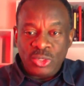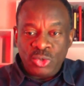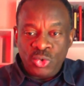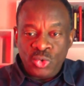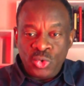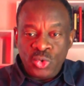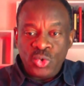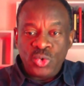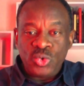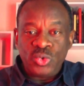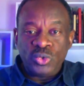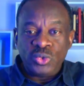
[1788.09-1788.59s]
the
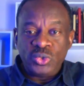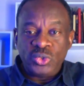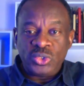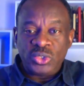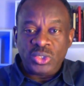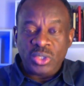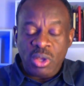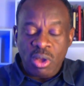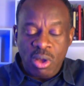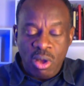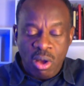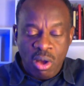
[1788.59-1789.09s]

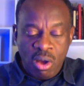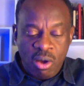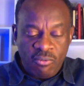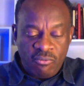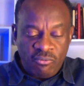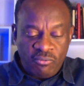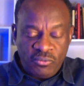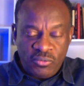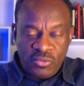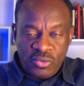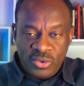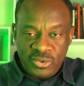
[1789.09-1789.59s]
rules
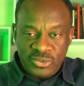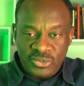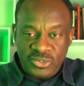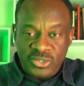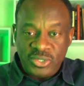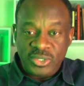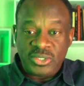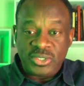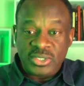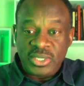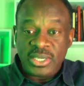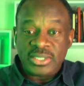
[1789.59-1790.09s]
of
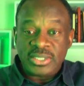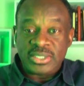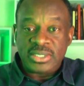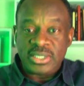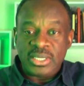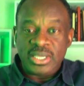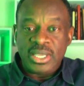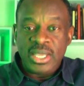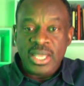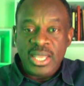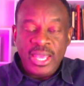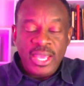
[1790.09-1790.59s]

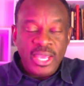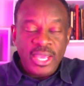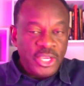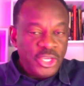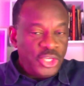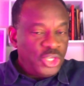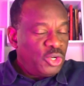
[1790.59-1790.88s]
consistency,